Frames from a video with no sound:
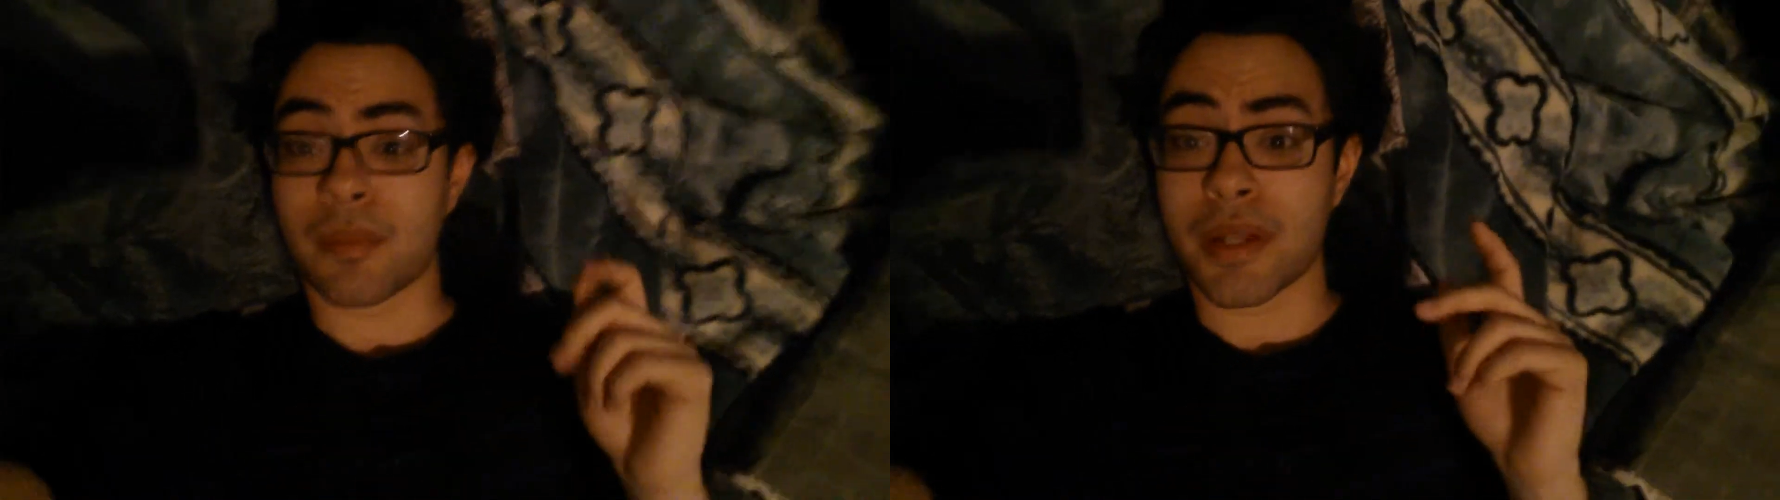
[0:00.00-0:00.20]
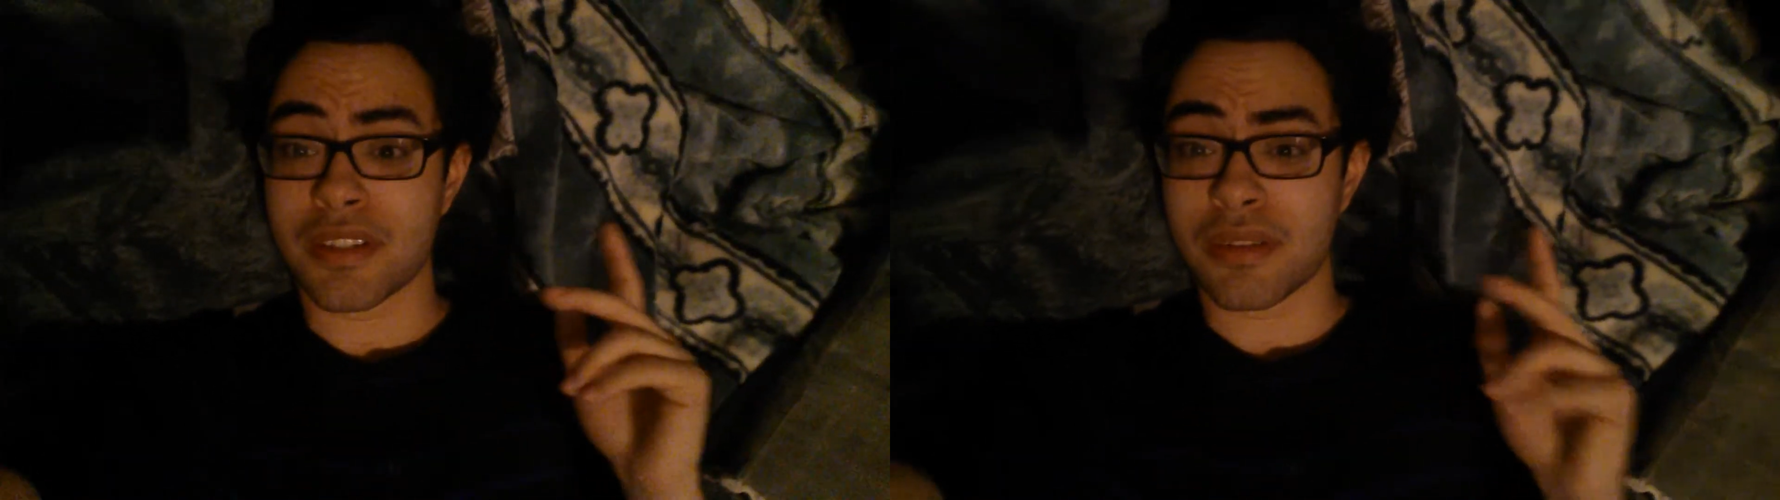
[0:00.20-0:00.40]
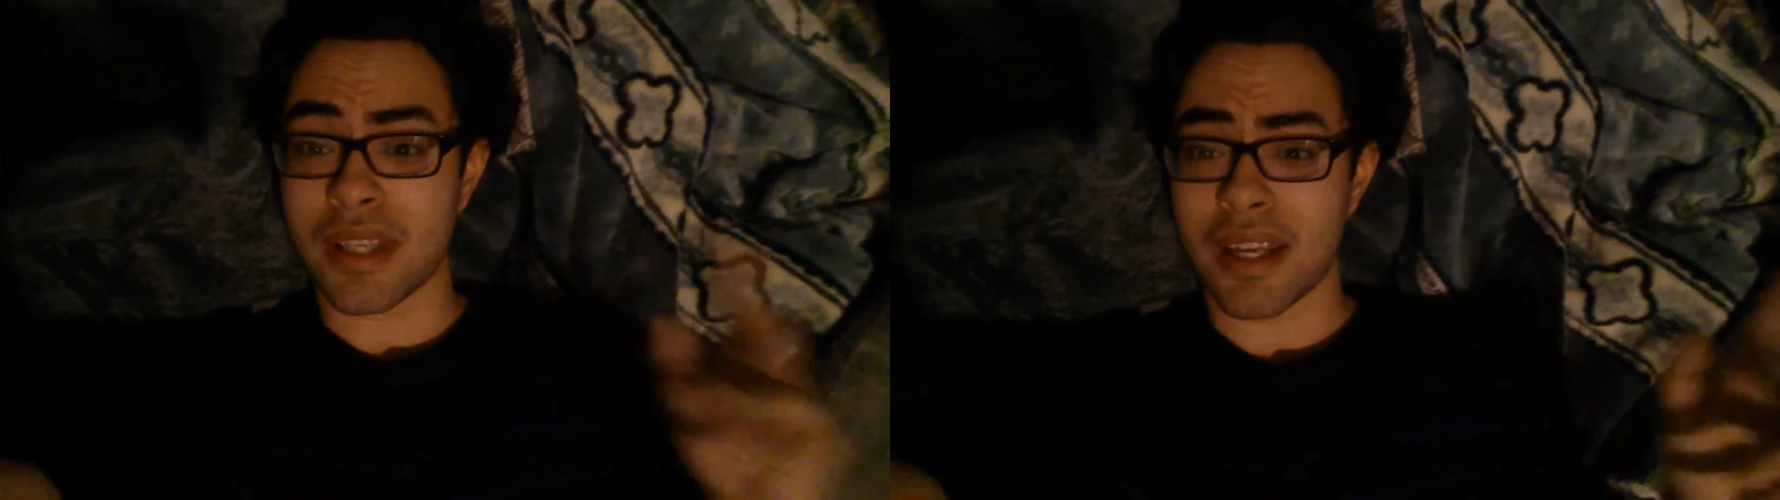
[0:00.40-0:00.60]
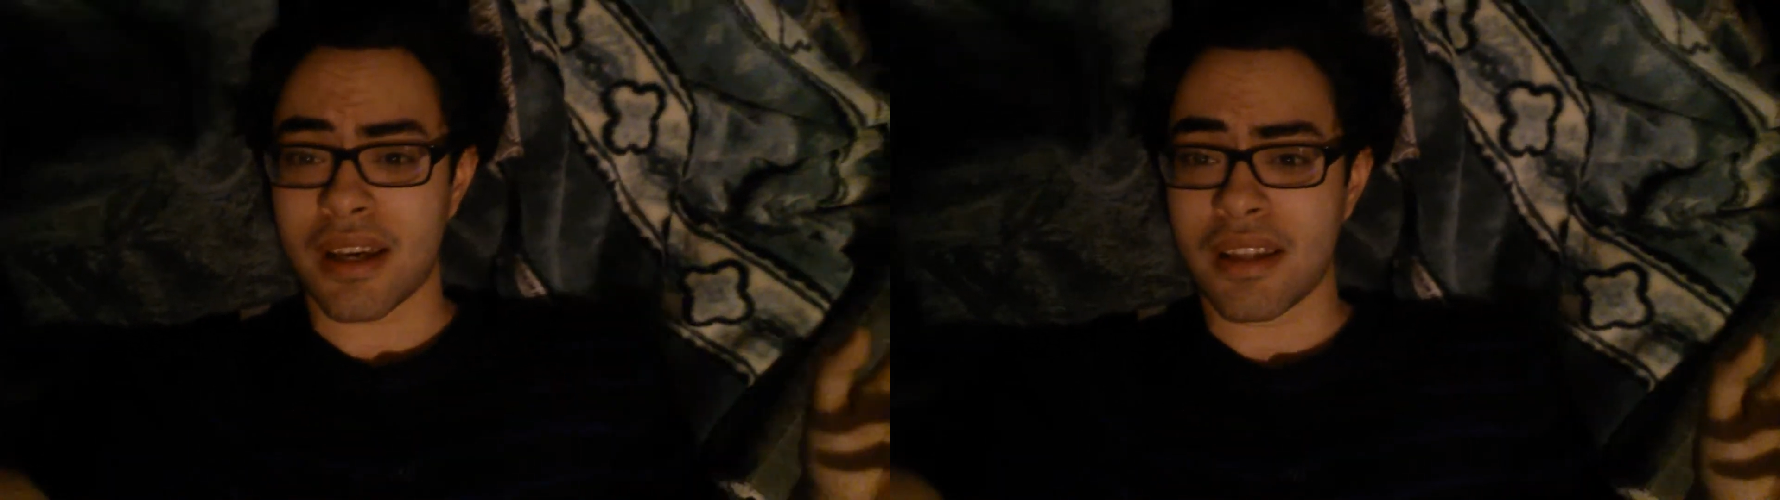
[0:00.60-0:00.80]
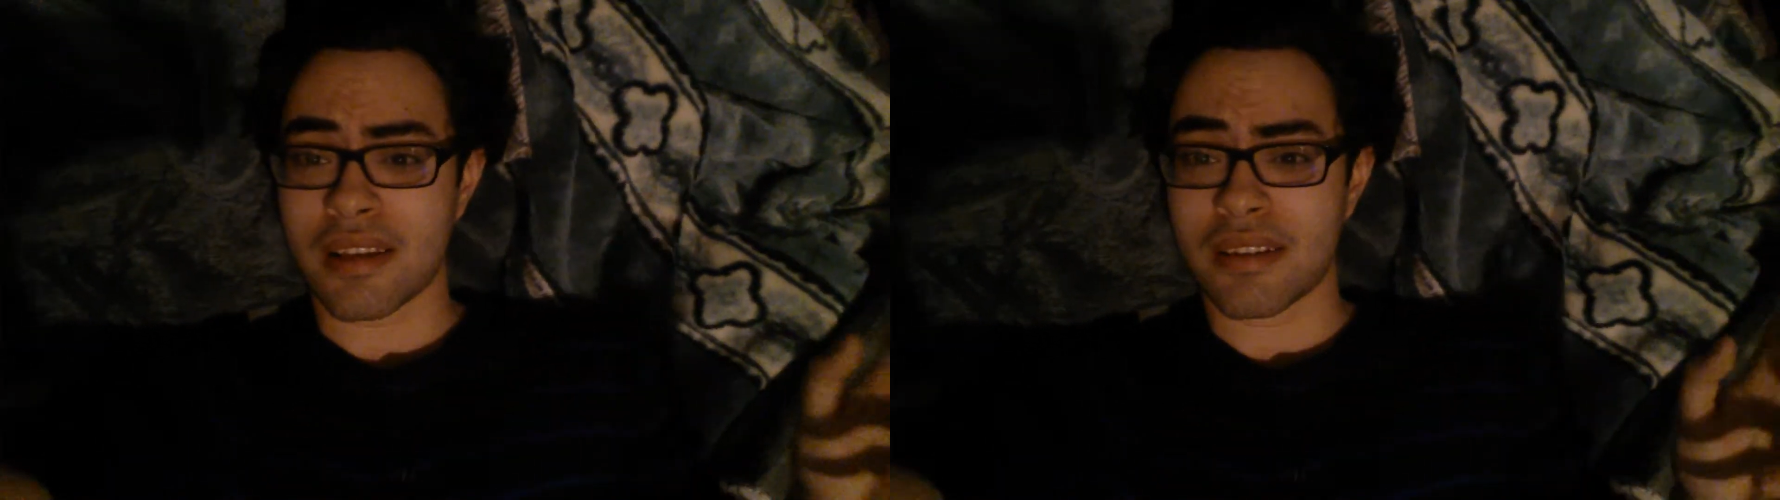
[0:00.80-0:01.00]
compared to Dead
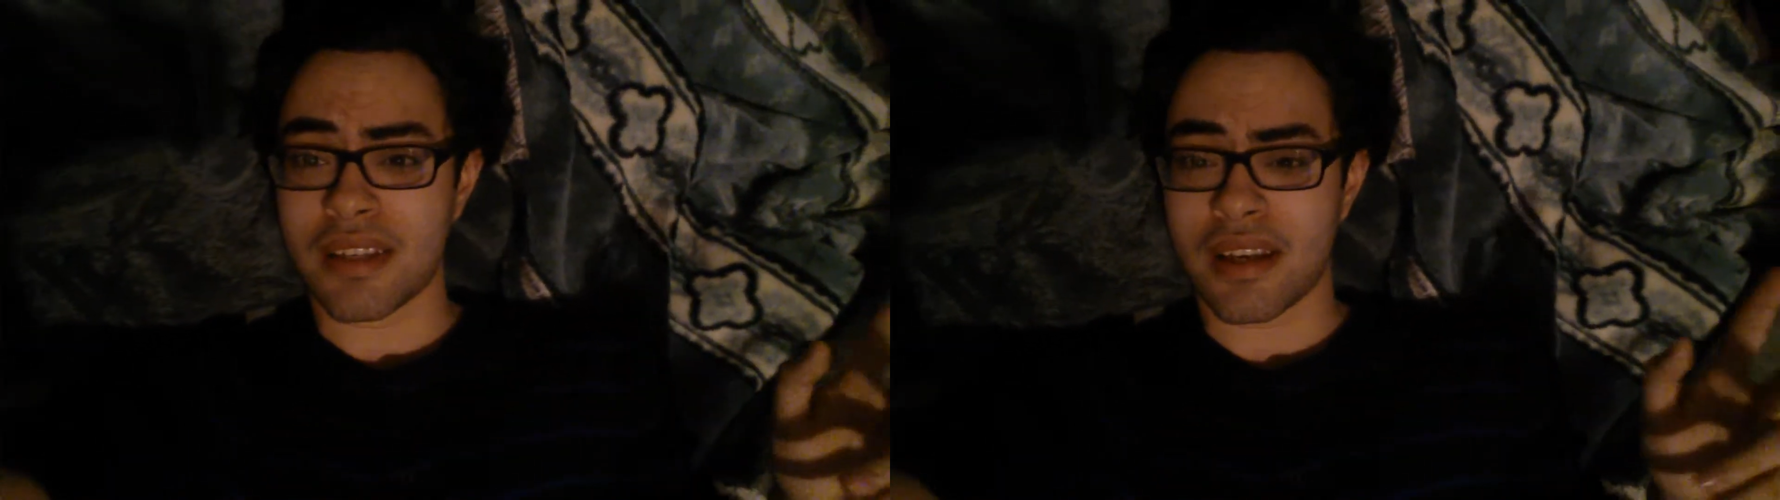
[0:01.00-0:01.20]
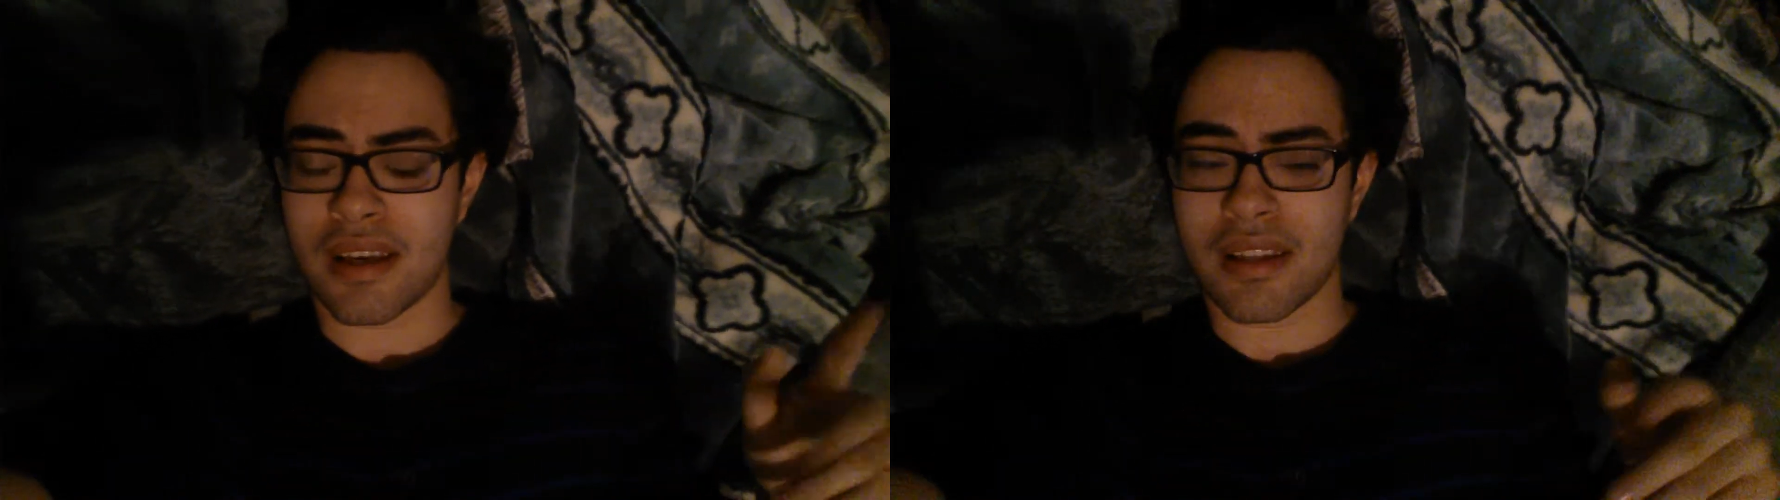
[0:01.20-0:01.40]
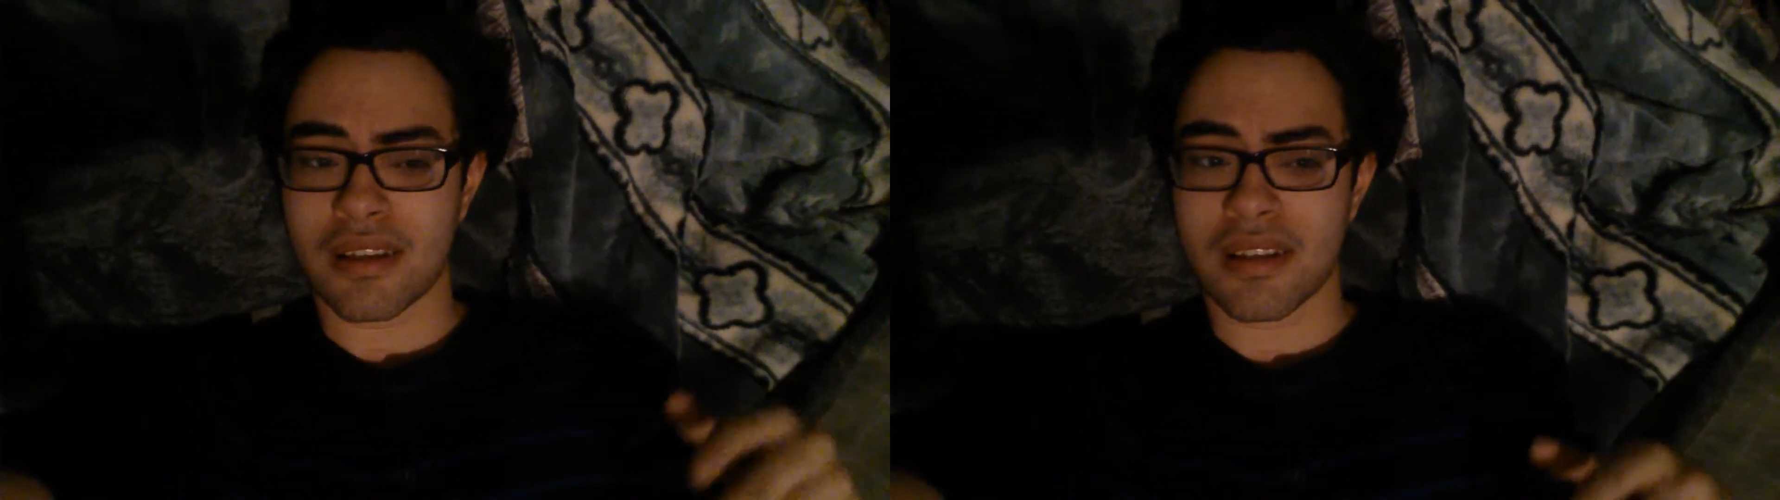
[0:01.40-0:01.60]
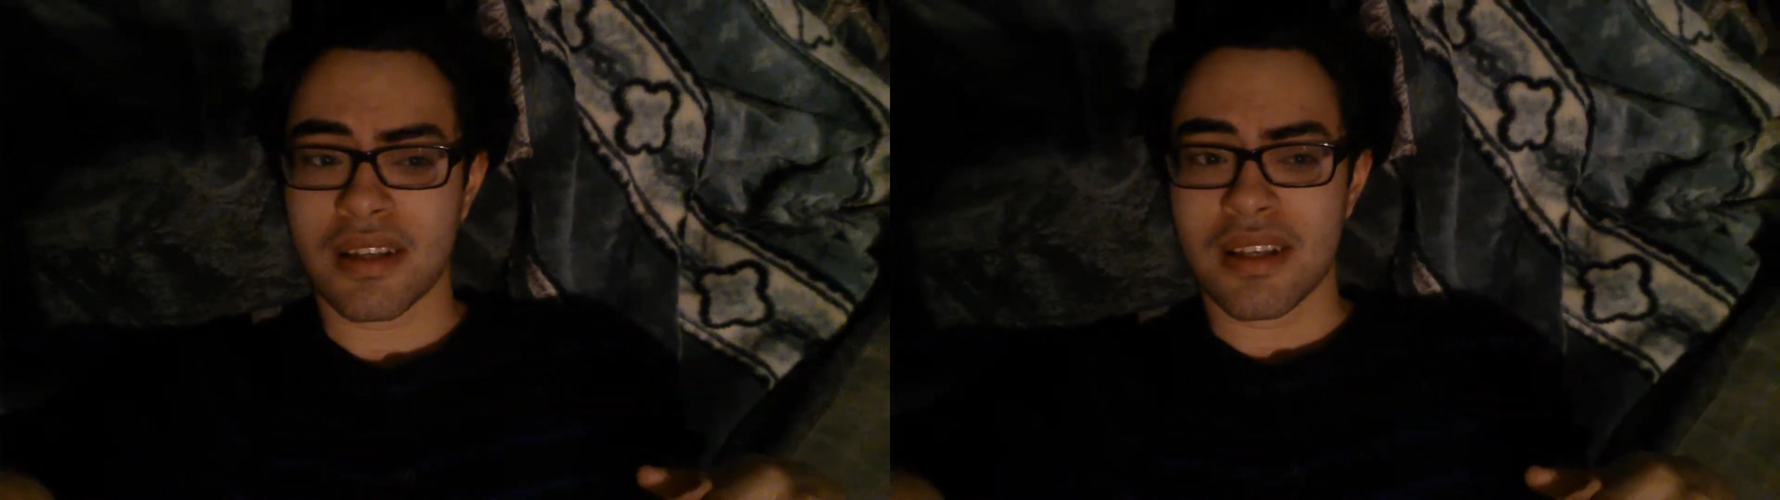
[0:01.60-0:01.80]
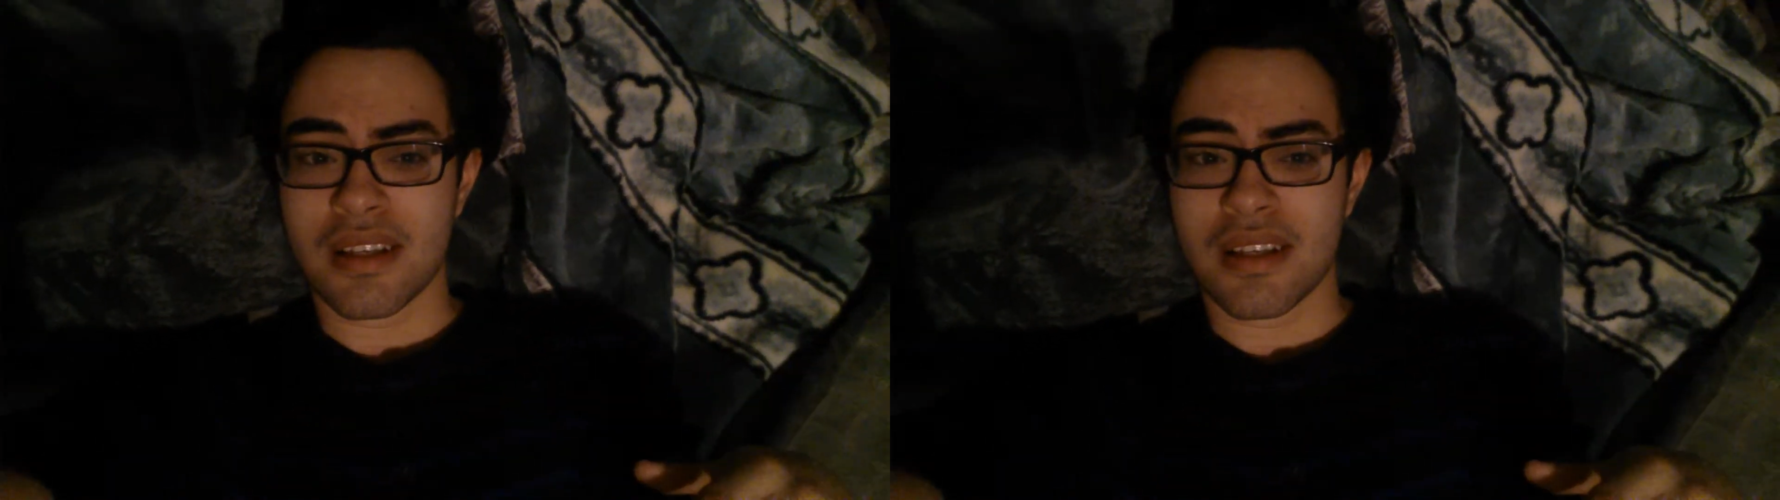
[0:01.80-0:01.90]
Island. Dead Island,